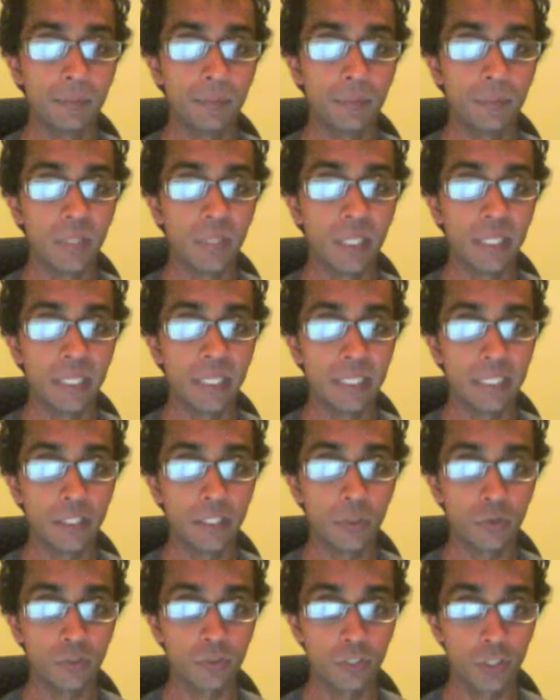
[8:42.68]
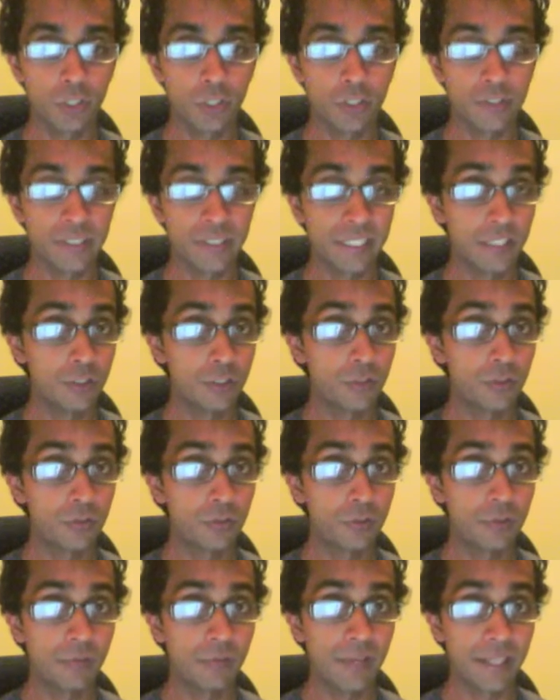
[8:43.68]
He also goes
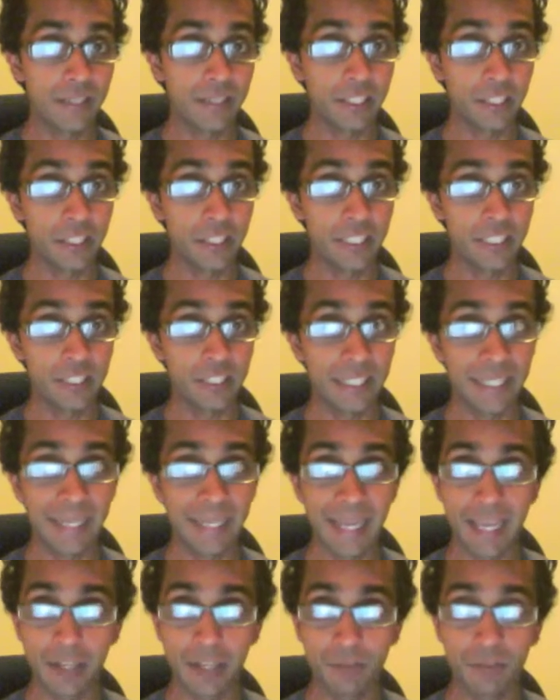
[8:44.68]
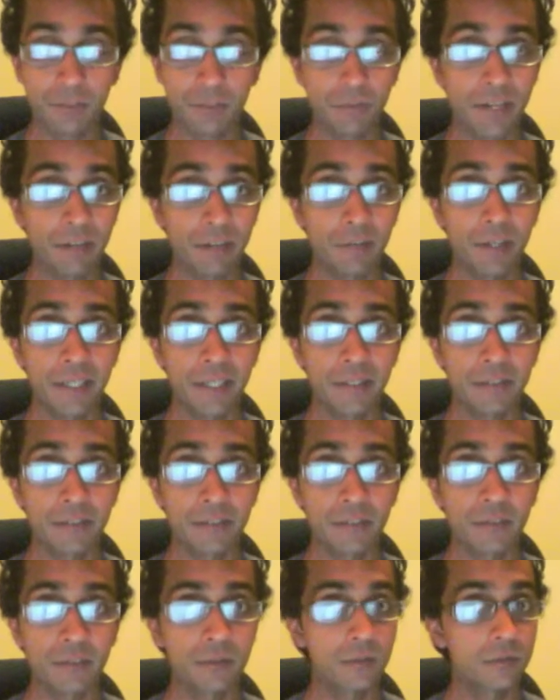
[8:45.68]
into the fact that you need to get out of the rat race.
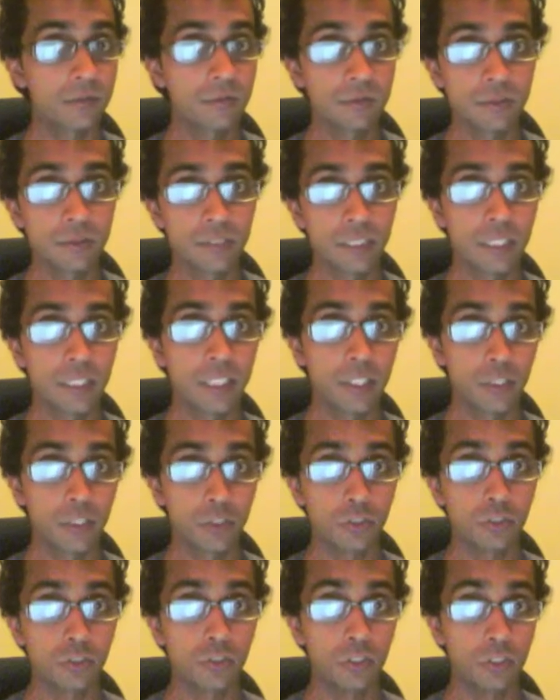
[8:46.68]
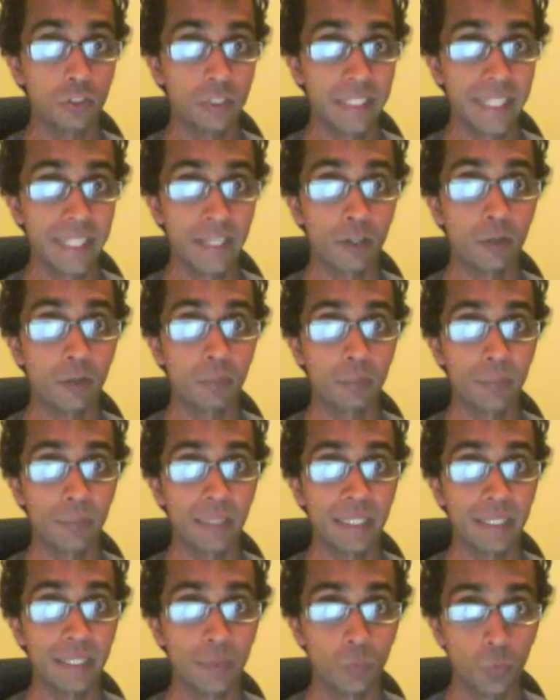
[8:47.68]
You cannot
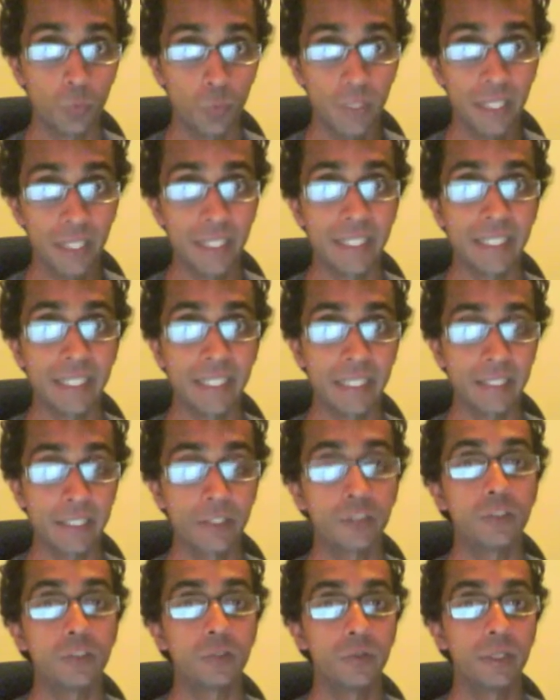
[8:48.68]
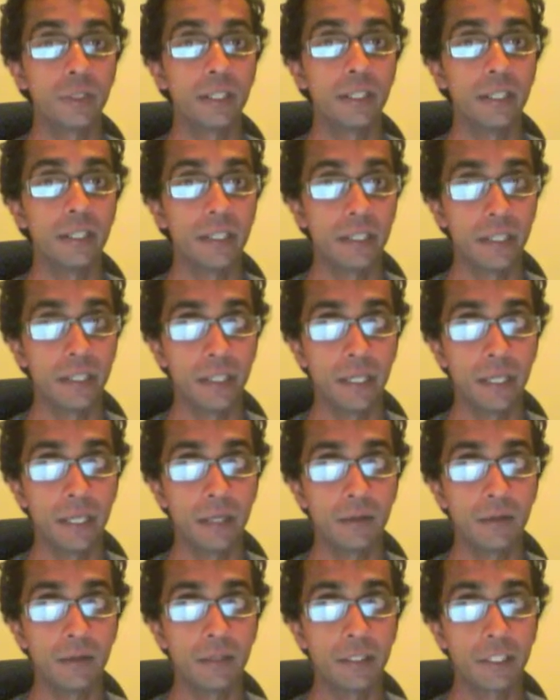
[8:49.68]
be working to,
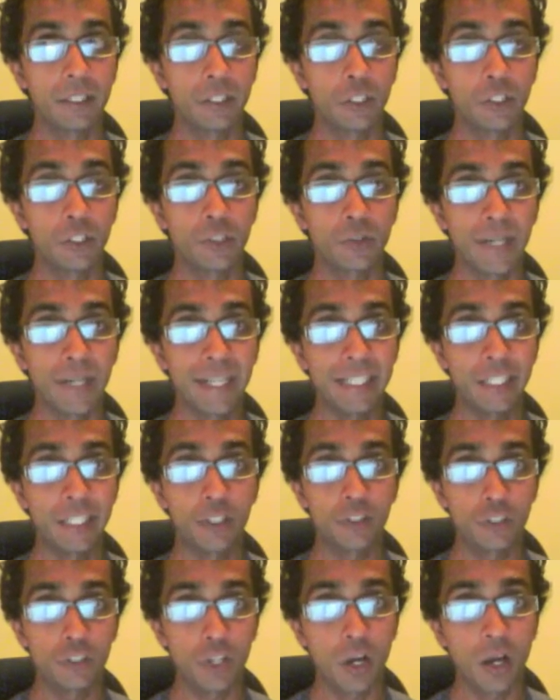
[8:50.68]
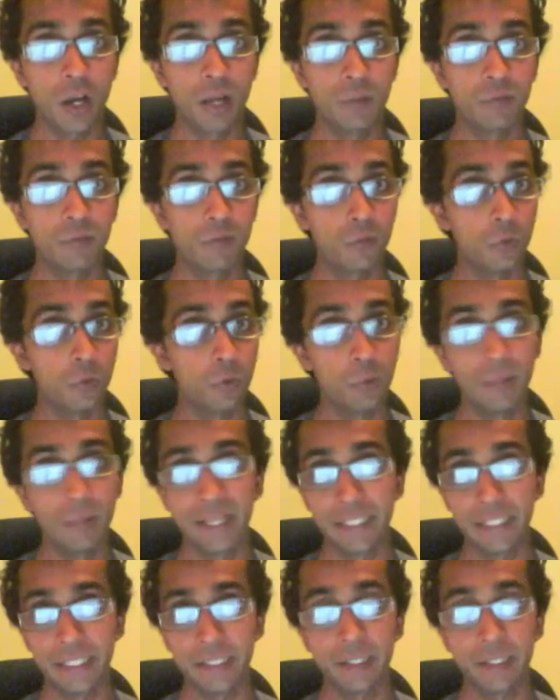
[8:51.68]
trading your time for money